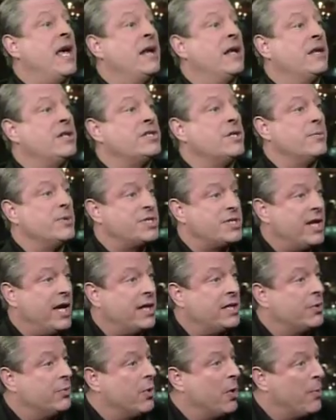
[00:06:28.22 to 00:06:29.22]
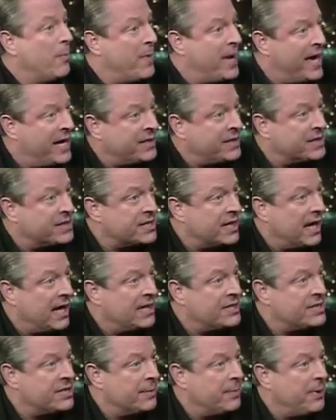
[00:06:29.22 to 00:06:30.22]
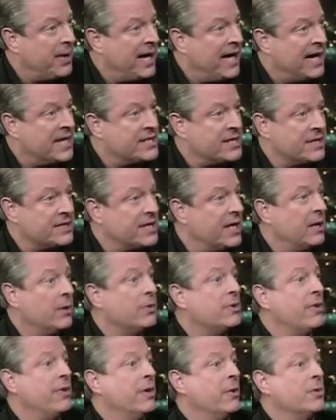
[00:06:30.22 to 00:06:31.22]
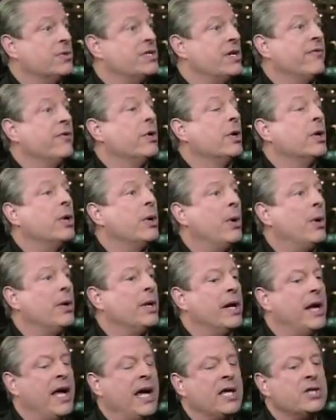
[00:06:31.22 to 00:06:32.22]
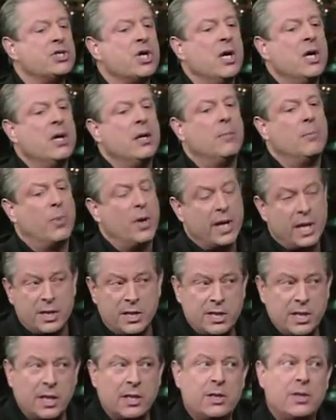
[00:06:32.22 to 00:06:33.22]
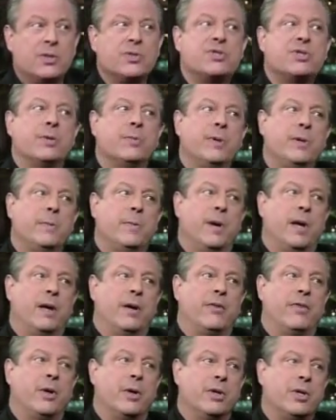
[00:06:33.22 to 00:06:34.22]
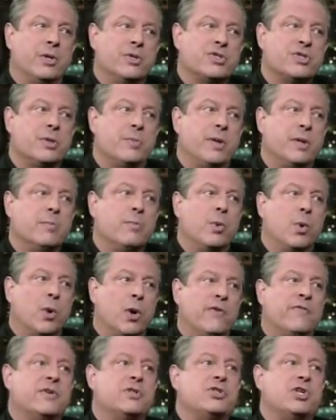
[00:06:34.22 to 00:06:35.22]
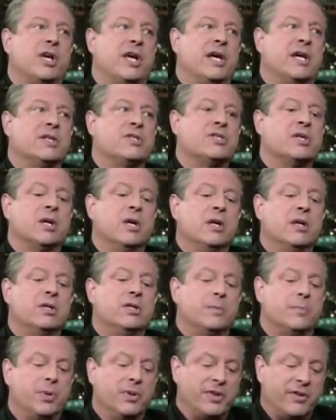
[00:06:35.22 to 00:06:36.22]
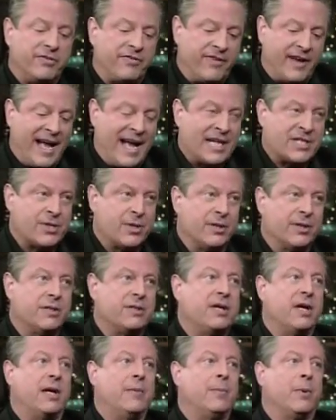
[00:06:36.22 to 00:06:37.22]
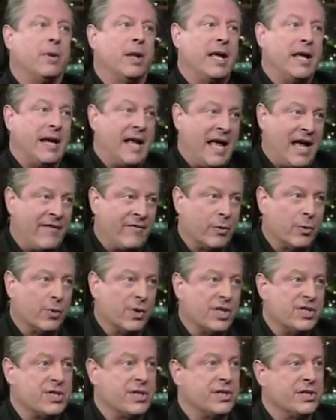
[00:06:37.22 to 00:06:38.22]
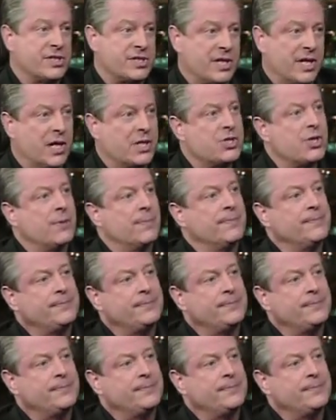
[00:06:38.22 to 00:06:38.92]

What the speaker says: and it's a mistake to romanticize the past and say there was ever a golden age, but it did used to be better. There used to be more of a chance to put the facts on the table and have a reasoned discussion.